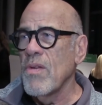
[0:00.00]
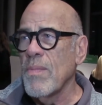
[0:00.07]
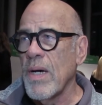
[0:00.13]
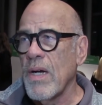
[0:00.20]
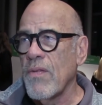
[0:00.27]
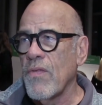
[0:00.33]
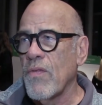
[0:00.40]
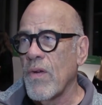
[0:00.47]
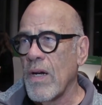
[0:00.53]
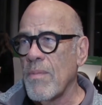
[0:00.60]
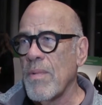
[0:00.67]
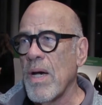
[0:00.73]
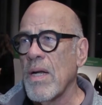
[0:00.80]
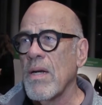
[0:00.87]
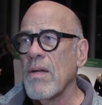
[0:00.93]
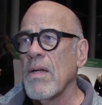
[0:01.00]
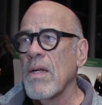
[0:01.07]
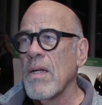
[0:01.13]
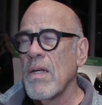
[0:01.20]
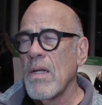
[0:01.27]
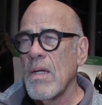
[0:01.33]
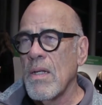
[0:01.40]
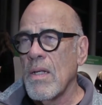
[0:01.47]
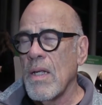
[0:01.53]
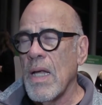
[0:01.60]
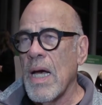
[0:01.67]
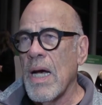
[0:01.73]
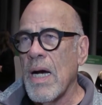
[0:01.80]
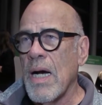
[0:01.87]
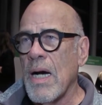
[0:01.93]
You might have read about it.
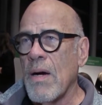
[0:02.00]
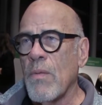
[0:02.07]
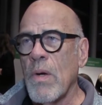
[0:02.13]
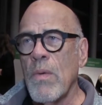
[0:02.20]
Mm-hmm.